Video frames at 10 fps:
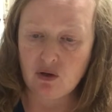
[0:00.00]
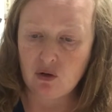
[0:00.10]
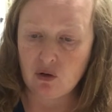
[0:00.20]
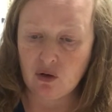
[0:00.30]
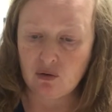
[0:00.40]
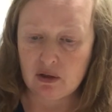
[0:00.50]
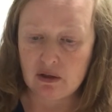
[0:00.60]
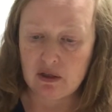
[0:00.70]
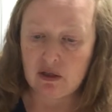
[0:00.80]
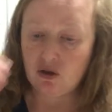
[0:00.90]
2 or 3
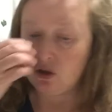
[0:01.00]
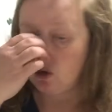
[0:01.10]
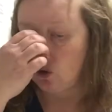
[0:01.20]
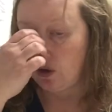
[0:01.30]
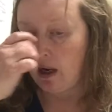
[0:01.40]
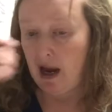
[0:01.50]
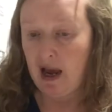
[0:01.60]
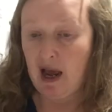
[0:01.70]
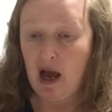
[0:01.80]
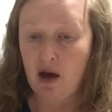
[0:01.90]
seeds just so that I
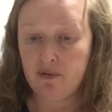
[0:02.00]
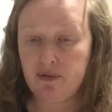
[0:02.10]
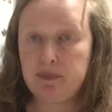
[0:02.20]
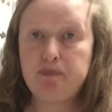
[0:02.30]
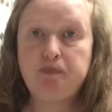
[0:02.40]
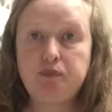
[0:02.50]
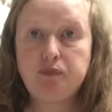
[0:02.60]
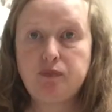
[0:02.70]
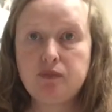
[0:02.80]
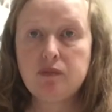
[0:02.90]
have
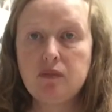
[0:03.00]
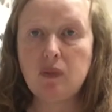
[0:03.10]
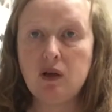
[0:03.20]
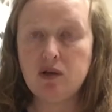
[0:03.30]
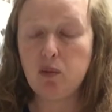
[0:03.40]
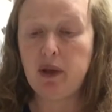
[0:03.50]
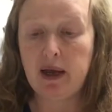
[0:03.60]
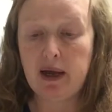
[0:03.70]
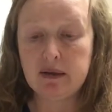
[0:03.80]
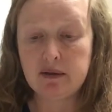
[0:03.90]
some
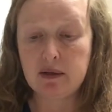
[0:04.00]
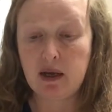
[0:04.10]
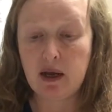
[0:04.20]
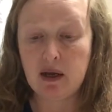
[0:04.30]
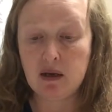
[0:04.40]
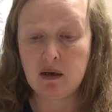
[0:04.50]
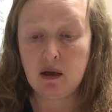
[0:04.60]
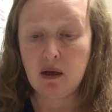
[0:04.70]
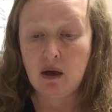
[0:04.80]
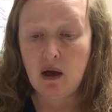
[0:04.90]
plants that I can
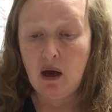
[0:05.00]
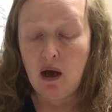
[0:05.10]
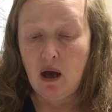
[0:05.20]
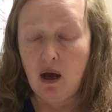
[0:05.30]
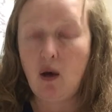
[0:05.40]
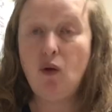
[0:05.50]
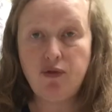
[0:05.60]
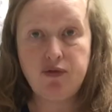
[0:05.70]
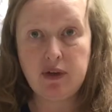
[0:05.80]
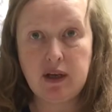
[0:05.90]

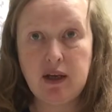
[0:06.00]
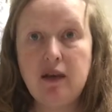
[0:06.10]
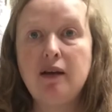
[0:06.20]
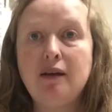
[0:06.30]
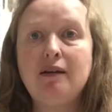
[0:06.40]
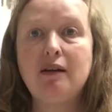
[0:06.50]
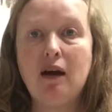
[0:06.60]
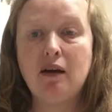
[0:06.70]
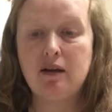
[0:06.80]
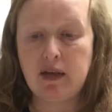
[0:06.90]
hopefully
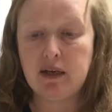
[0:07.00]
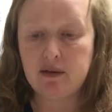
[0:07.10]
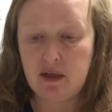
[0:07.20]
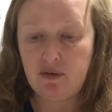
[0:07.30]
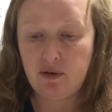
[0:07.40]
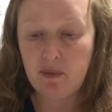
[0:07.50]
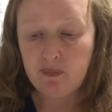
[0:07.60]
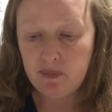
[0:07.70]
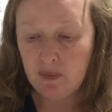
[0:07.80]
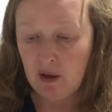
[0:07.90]
collect seed
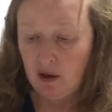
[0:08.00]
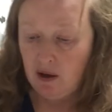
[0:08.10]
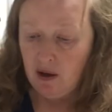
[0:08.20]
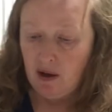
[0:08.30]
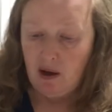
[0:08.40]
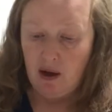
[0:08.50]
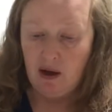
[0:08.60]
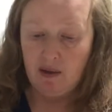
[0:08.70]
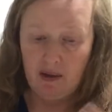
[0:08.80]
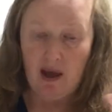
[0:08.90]
from.
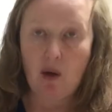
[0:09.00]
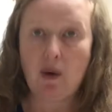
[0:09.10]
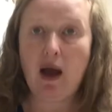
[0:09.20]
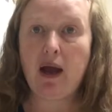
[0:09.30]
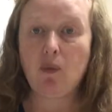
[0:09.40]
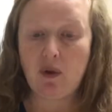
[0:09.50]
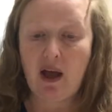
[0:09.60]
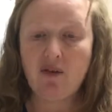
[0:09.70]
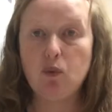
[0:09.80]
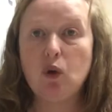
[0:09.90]
And then that way I will
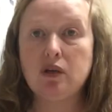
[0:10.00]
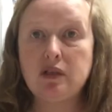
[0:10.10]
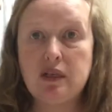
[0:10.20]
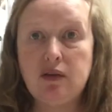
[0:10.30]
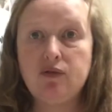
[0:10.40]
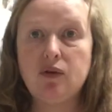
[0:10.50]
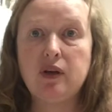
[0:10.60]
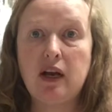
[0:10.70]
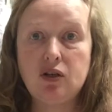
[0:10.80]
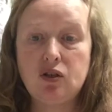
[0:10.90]
have more seed for
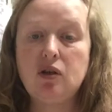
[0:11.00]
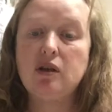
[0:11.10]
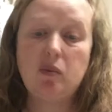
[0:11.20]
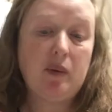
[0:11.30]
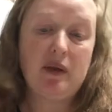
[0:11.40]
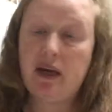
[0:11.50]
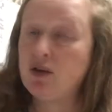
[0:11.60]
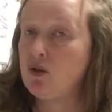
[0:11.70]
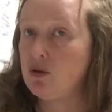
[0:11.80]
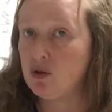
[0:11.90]
next year. Then maybe
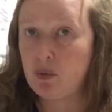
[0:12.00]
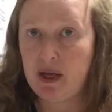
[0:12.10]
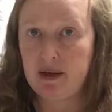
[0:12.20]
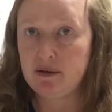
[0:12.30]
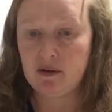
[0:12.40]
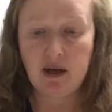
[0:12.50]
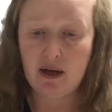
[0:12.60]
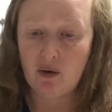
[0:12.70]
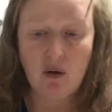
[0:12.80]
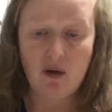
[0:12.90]
next year's plant sale I
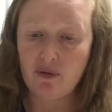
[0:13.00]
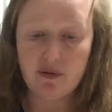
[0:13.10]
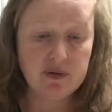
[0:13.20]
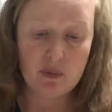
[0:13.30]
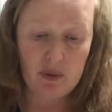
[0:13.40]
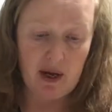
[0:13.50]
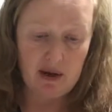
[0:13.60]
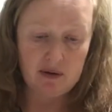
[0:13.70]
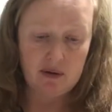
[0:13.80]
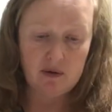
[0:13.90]
can offer some
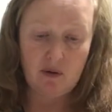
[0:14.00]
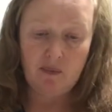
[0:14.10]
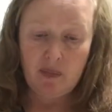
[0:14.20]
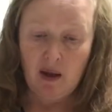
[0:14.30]
plants. So